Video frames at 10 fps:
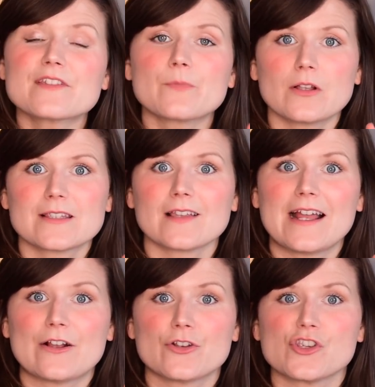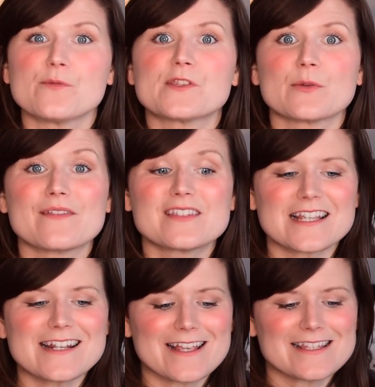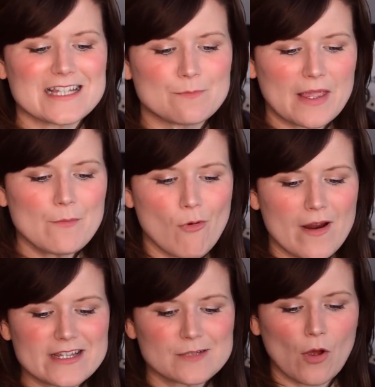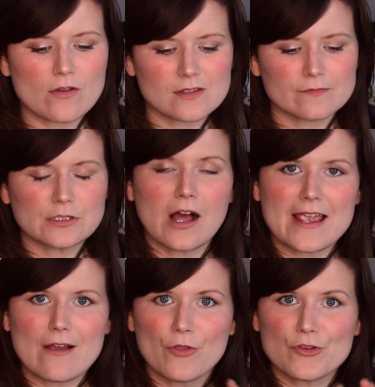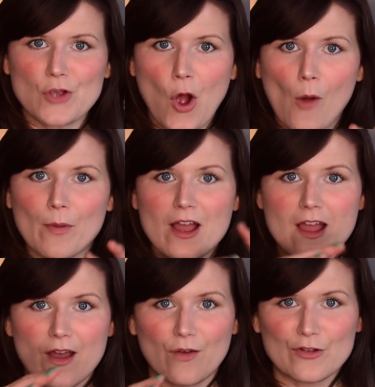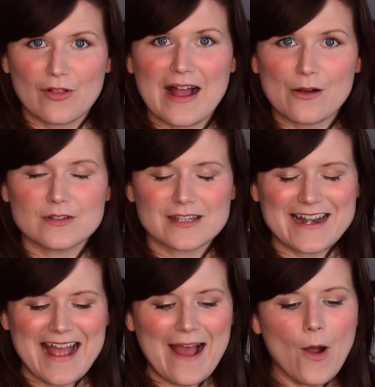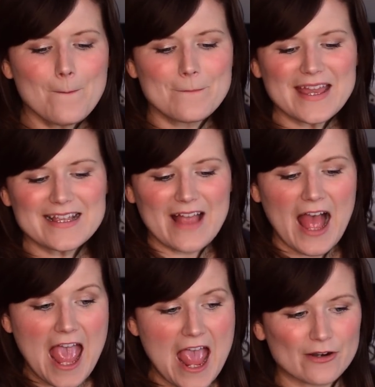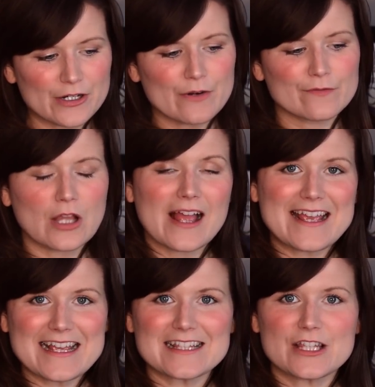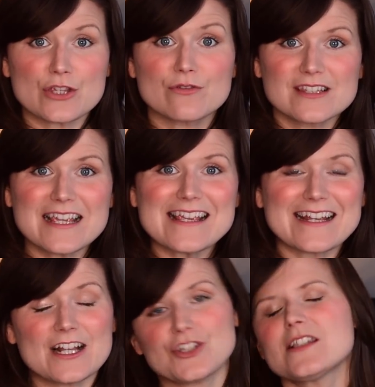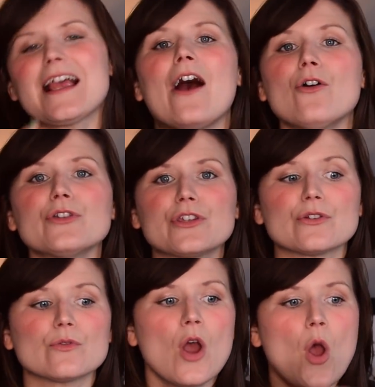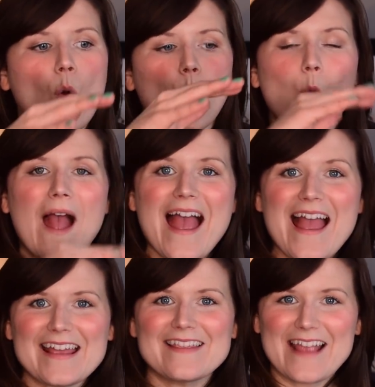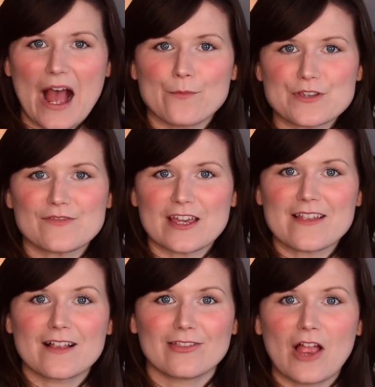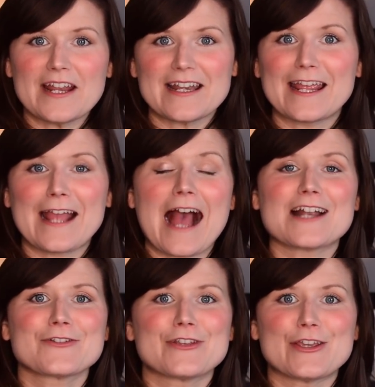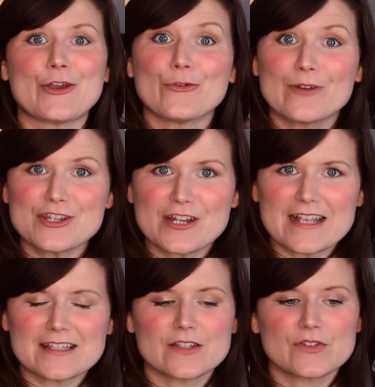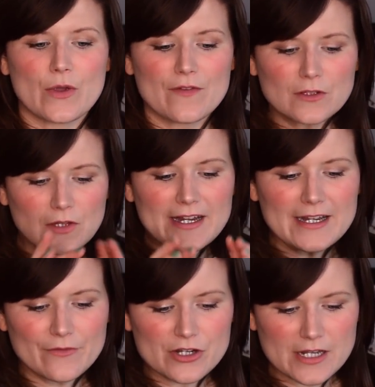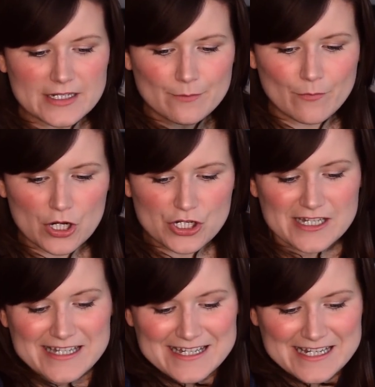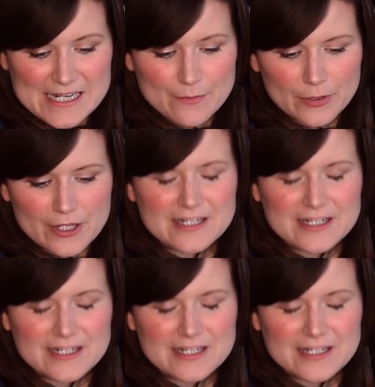spotted lightning on Jupiter, we've seen it as these big bright spots of light on the top of clouds. And how big that area of light is that you see can actually tell you where in the atmosphere that lightning actually originated. So if the lightning originated much deeper